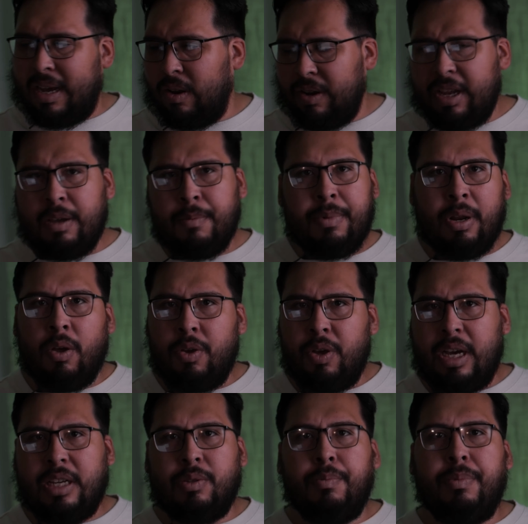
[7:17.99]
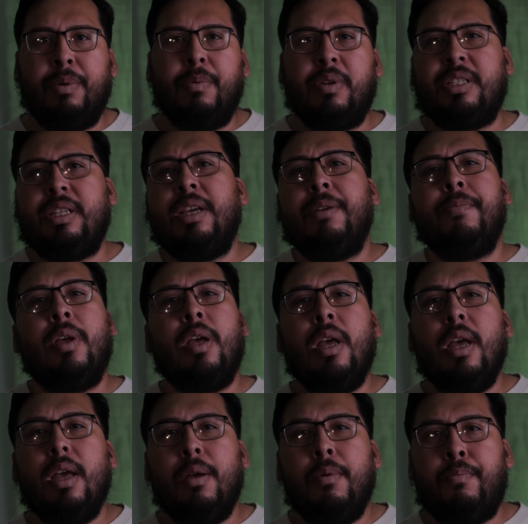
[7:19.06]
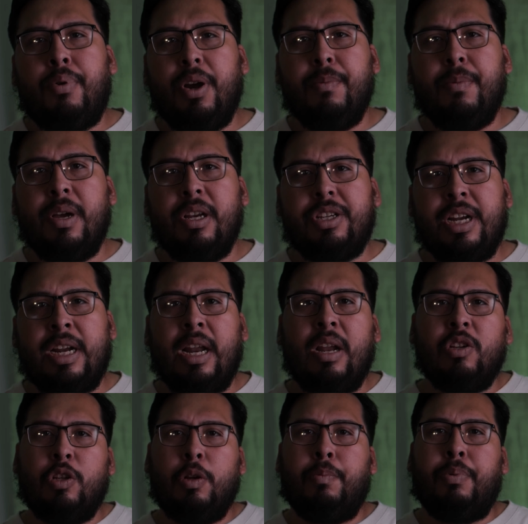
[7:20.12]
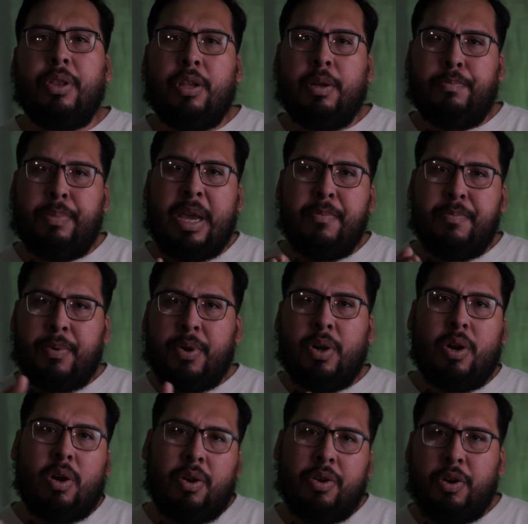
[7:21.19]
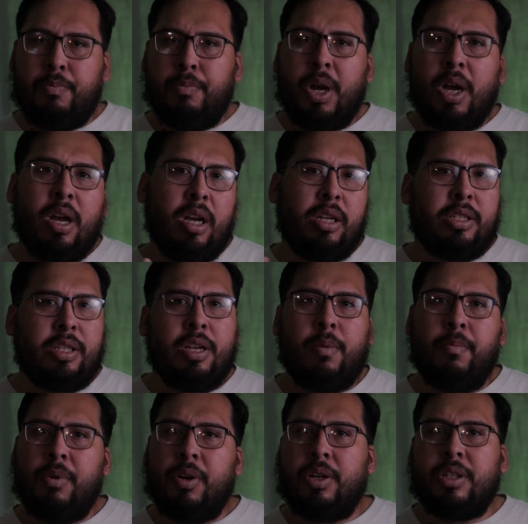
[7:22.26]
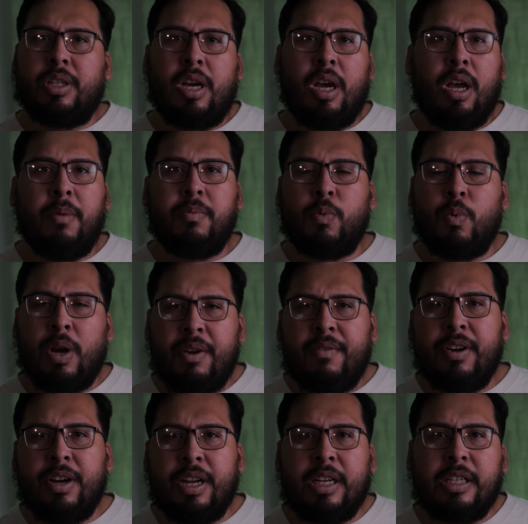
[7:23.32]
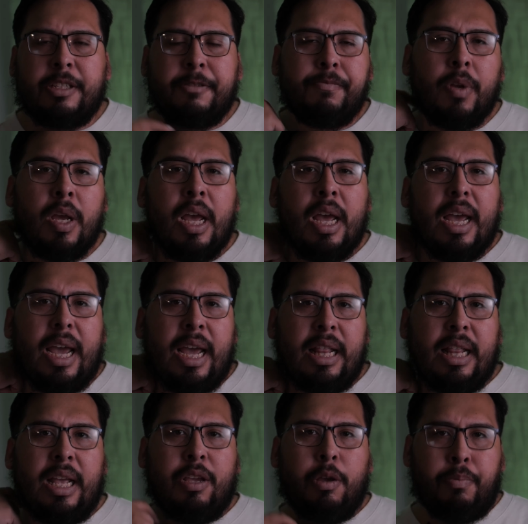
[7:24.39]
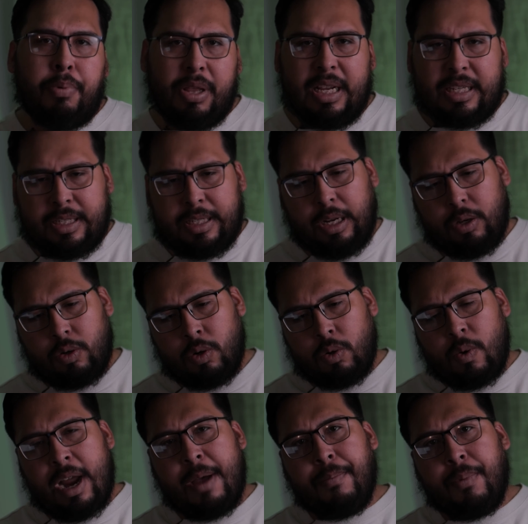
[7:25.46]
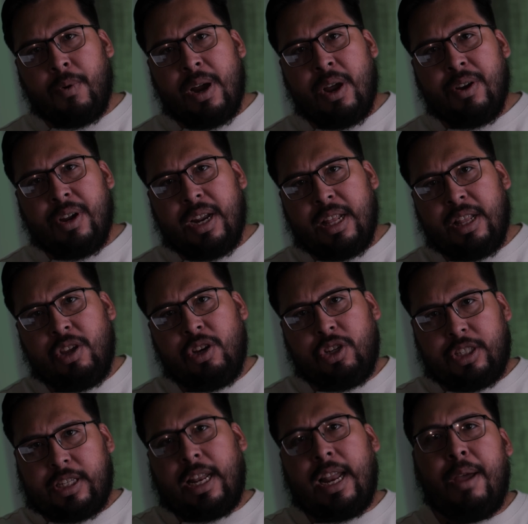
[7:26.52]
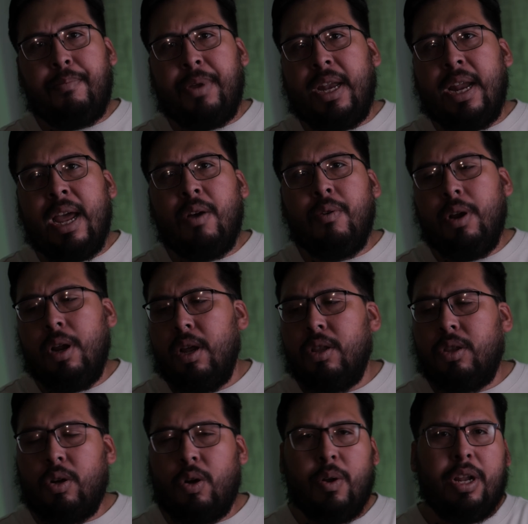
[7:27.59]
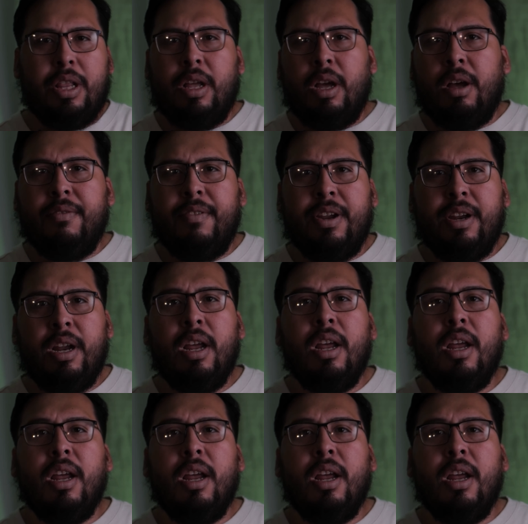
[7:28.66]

I'll link it below. You guys will be able to see it. Pretty much, it allows you to put the paper on your mugs, tumblers, cups, whatever it is, and then you put that silicone wrap around it, and then you just clamp it down, throw it in the oven.